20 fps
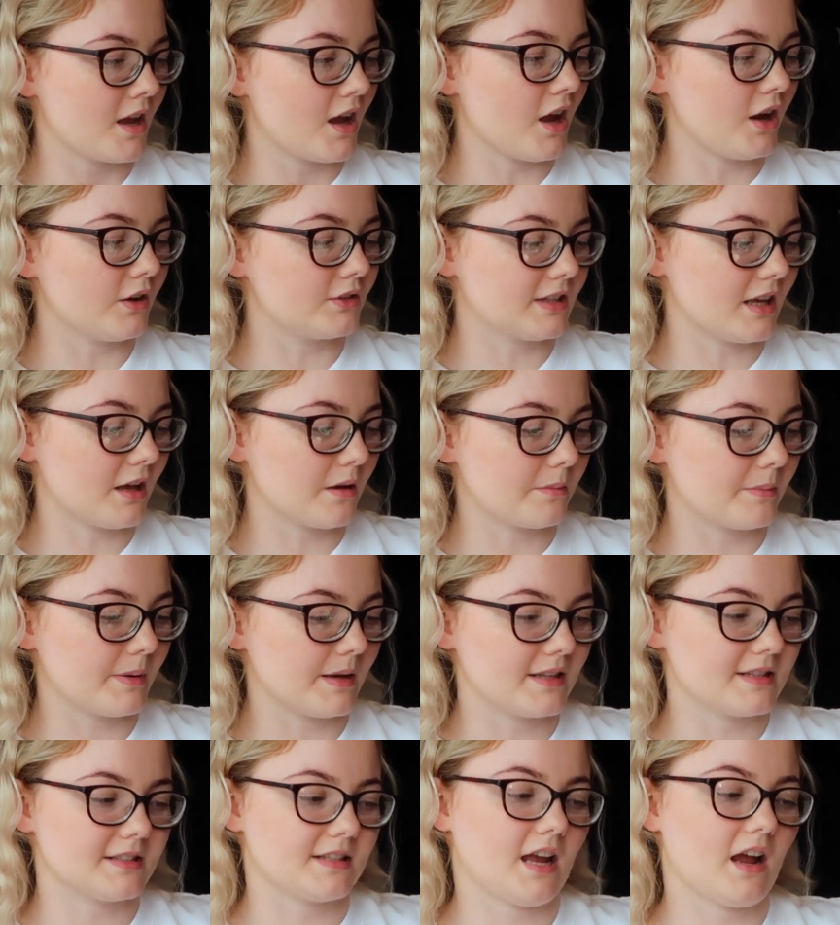hotel
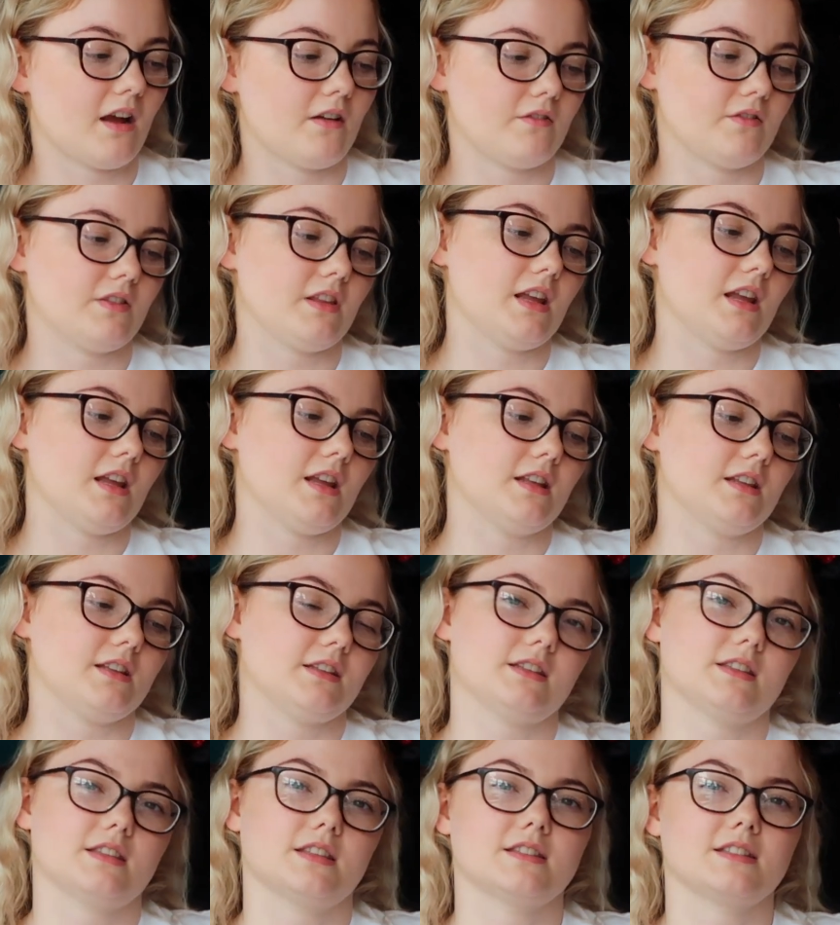pins have the
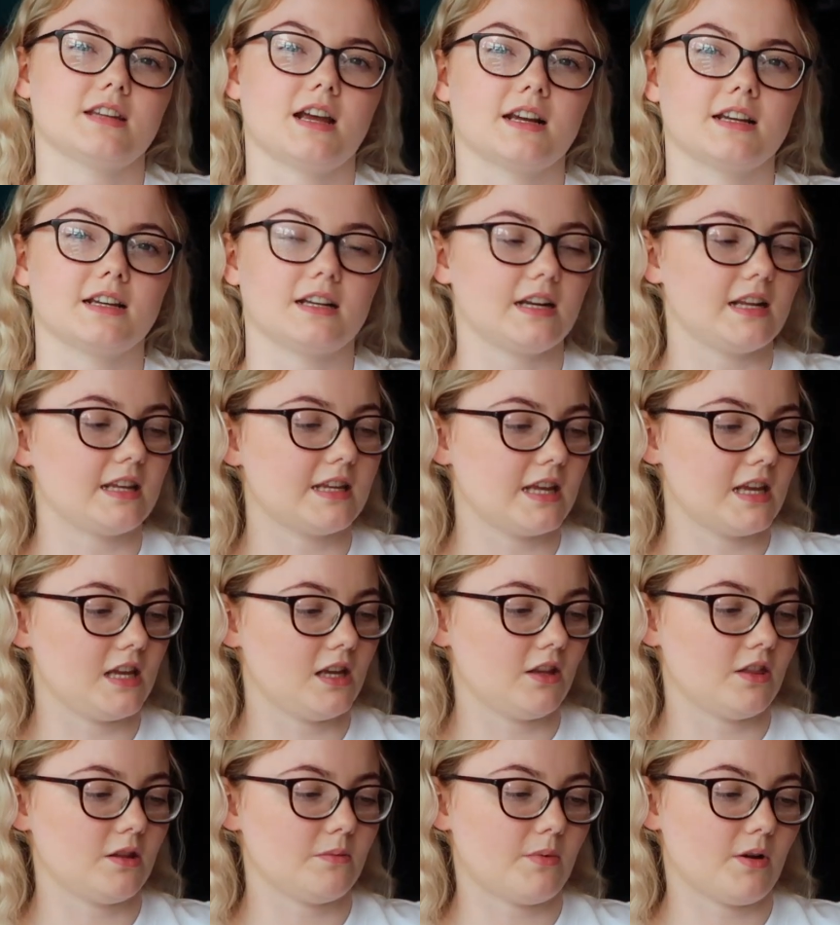dangly key
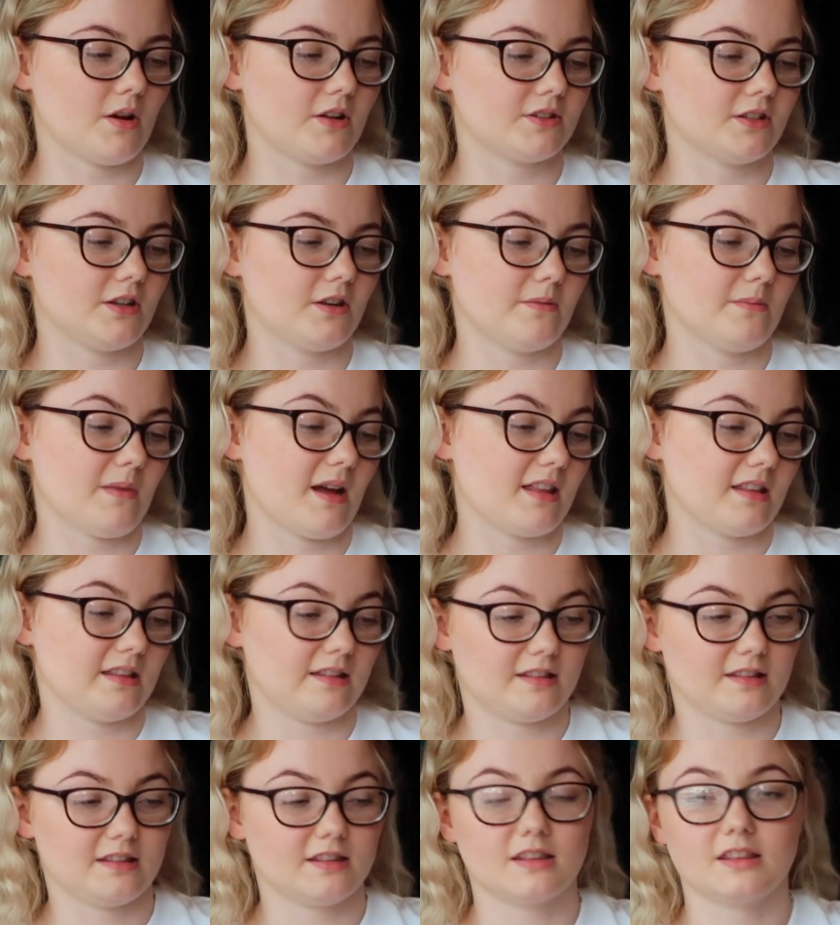on the bottom, and
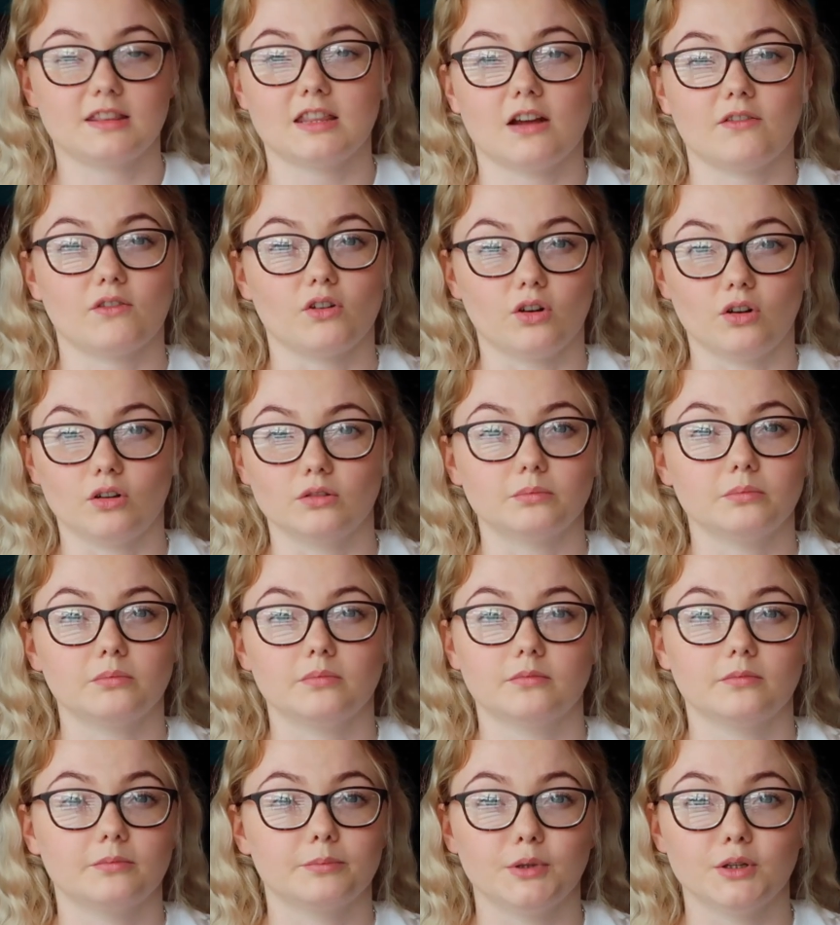they're all
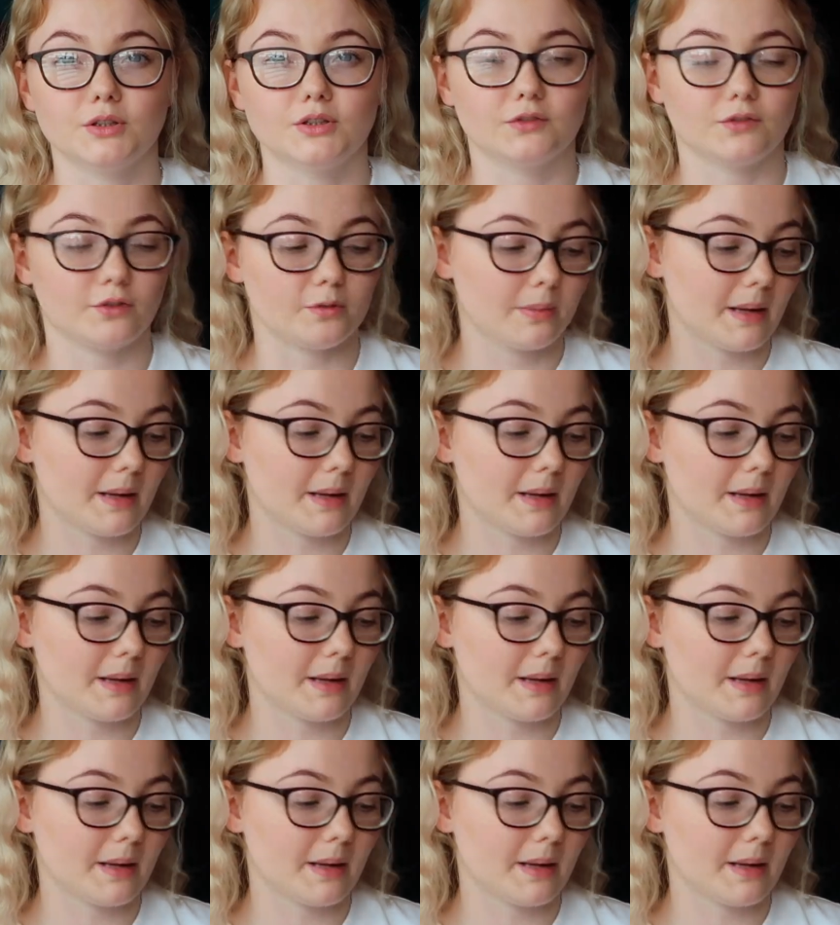beautiful